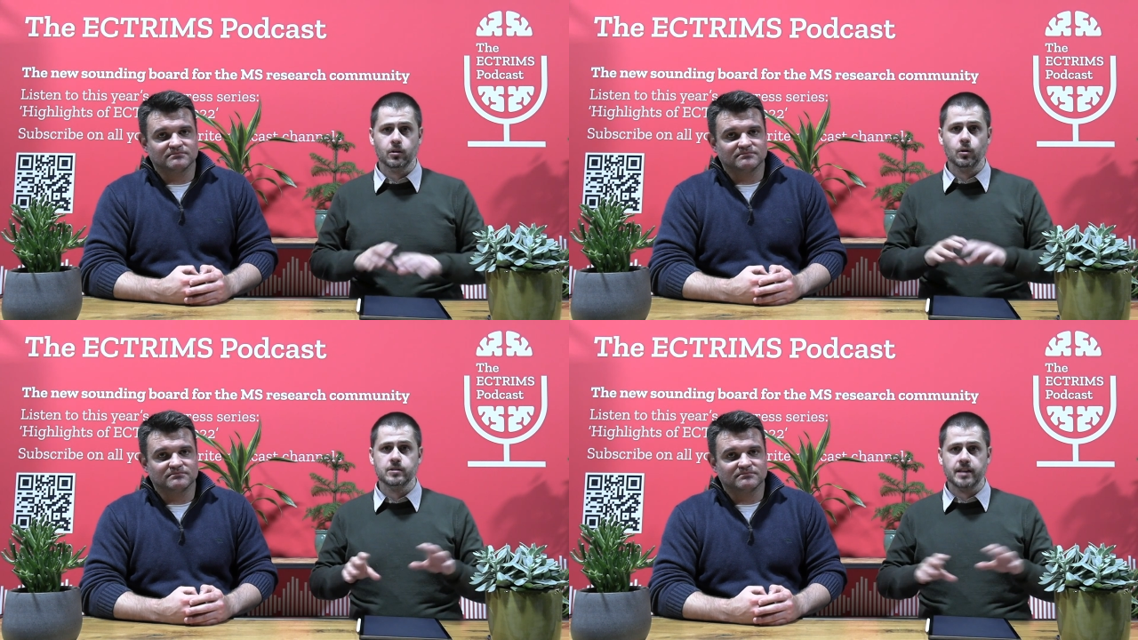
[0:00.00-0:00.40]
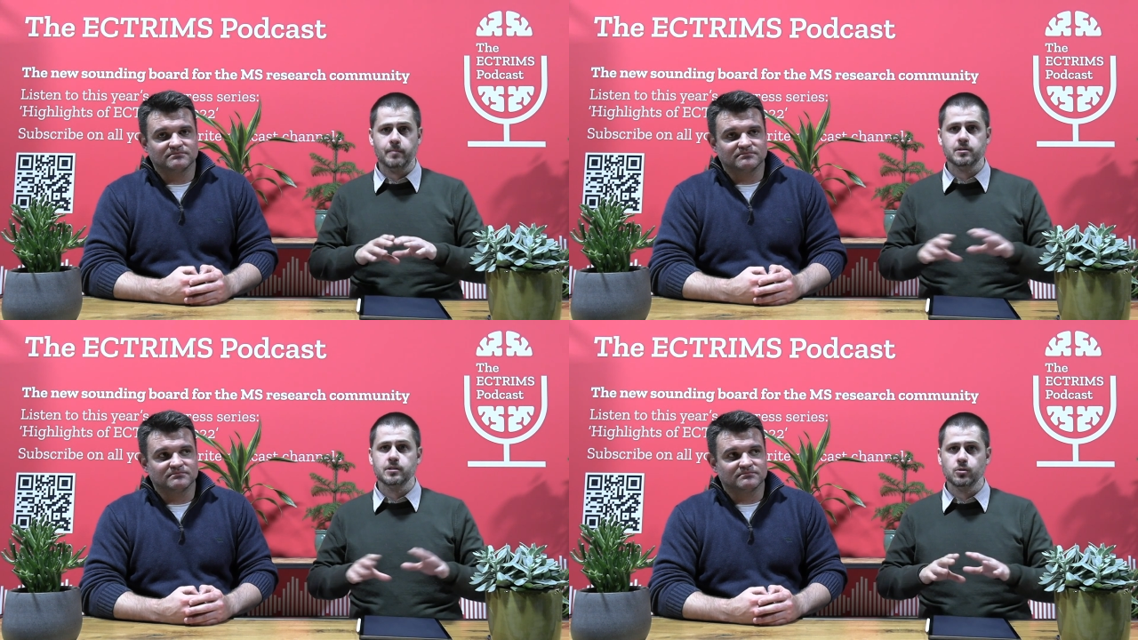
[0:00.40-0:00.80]
Speaker 1: are closed
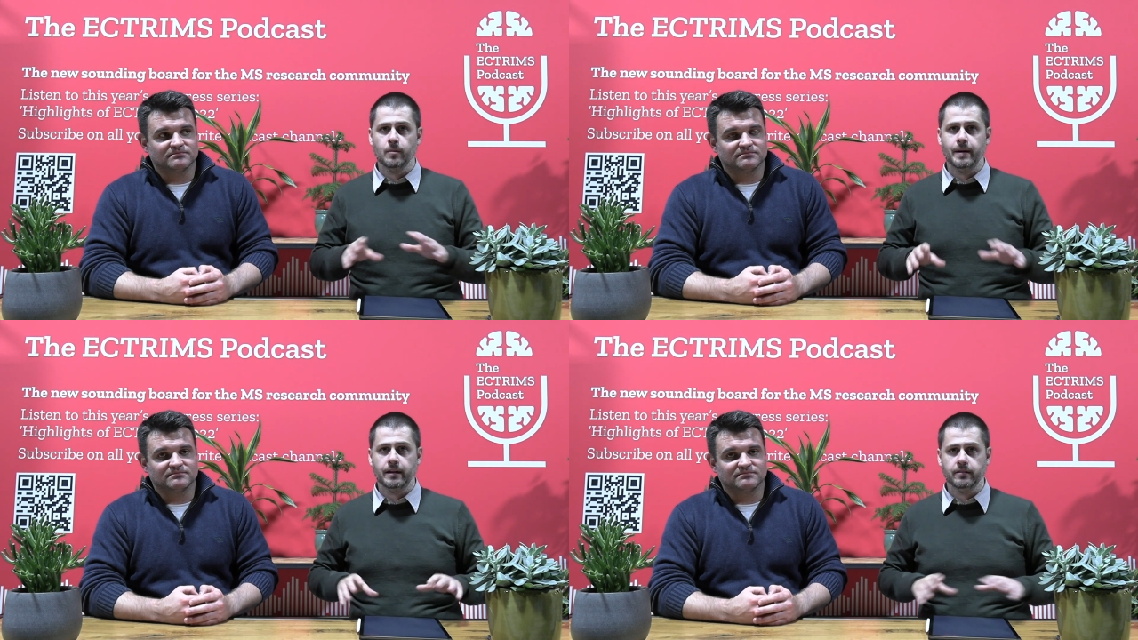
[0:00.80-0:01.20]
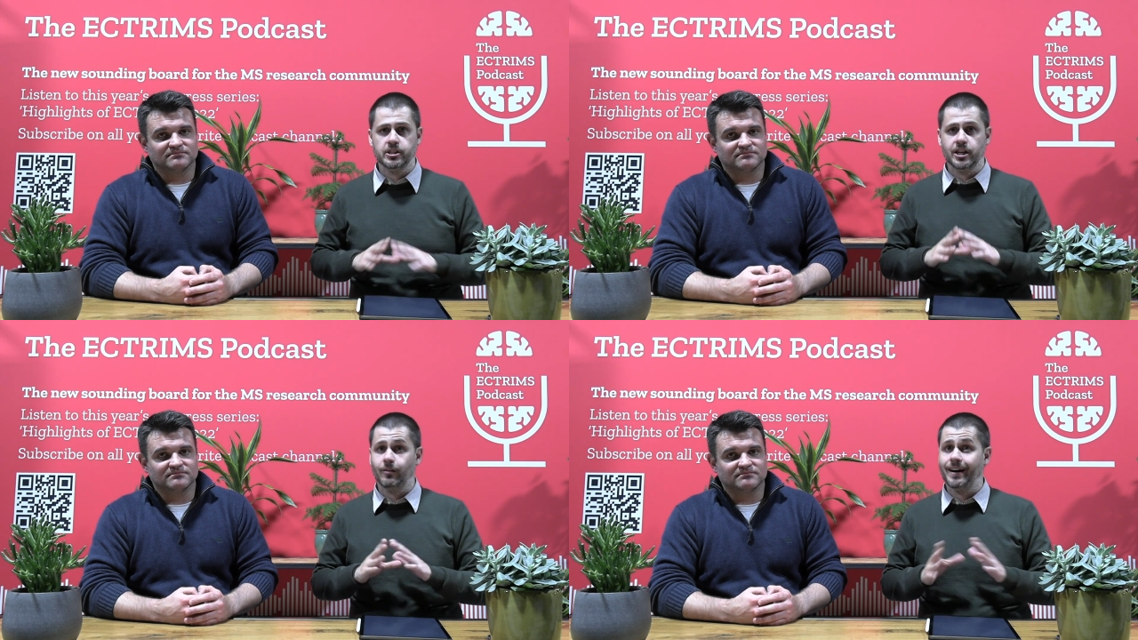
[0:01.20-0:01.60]
captions automatically
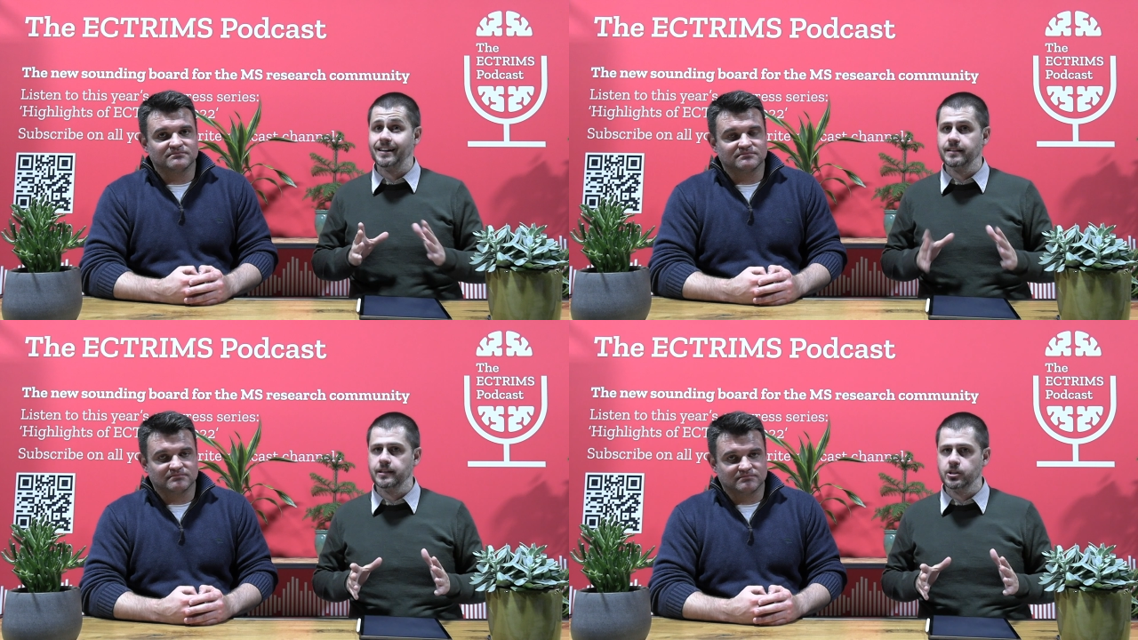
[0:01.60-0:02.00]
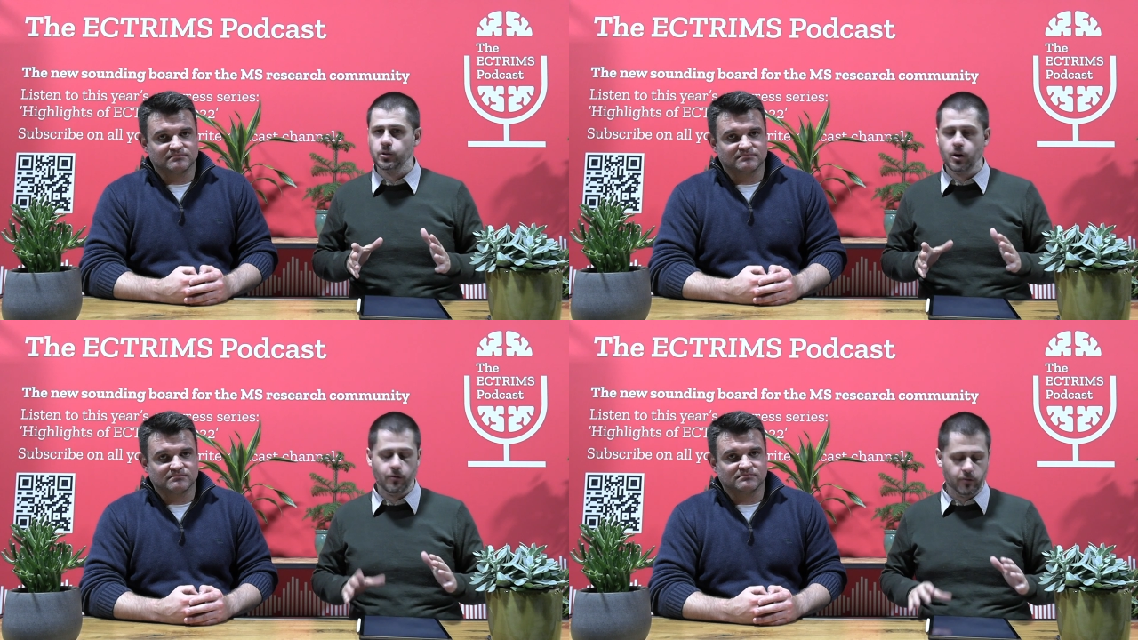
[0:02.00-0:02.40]
generated that
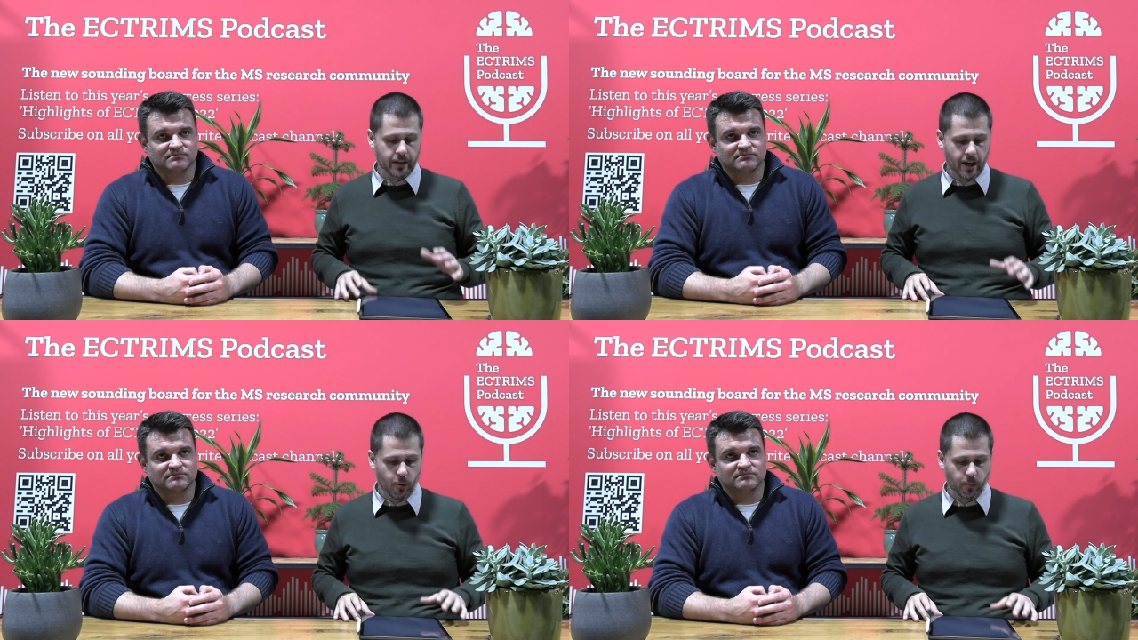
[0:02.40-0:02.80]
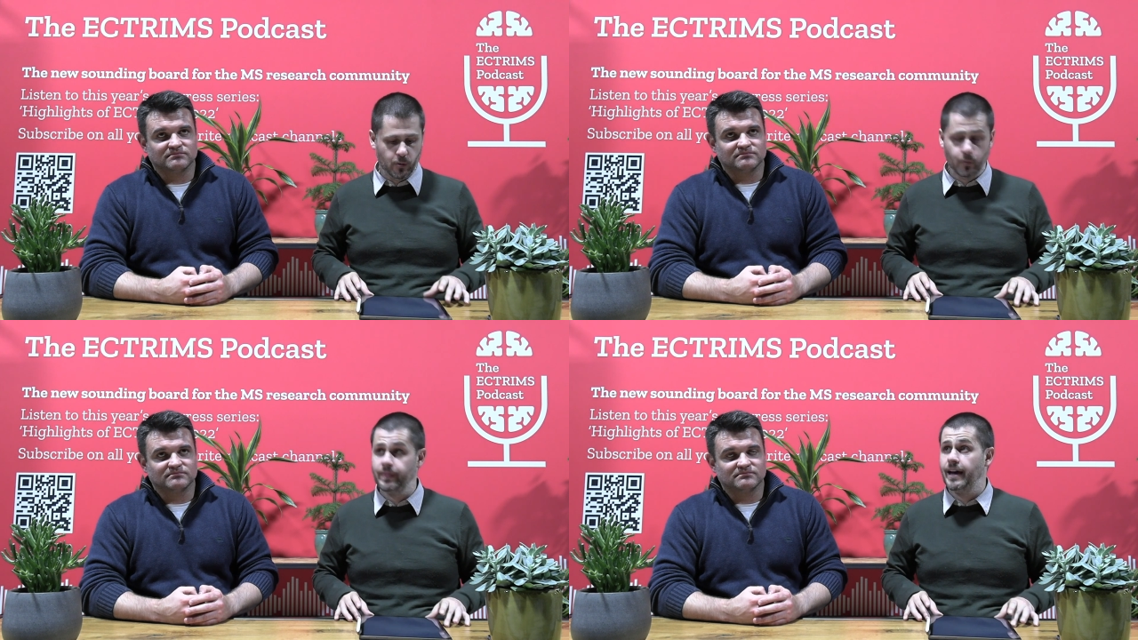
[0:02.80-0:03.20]
should hopefully help
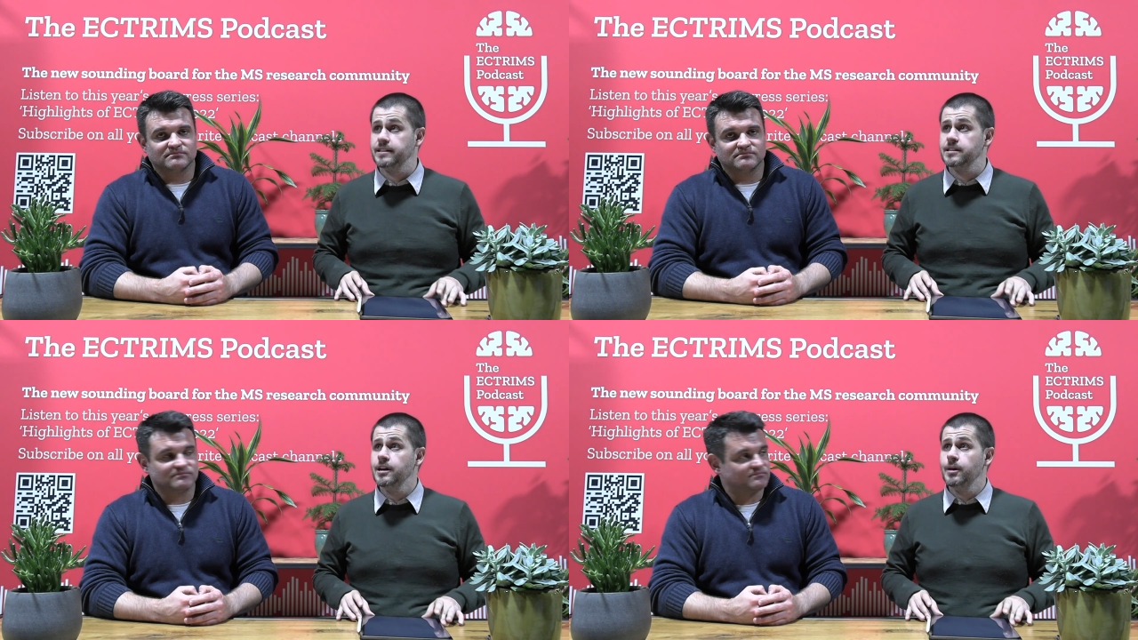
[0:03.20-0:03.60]
you with that,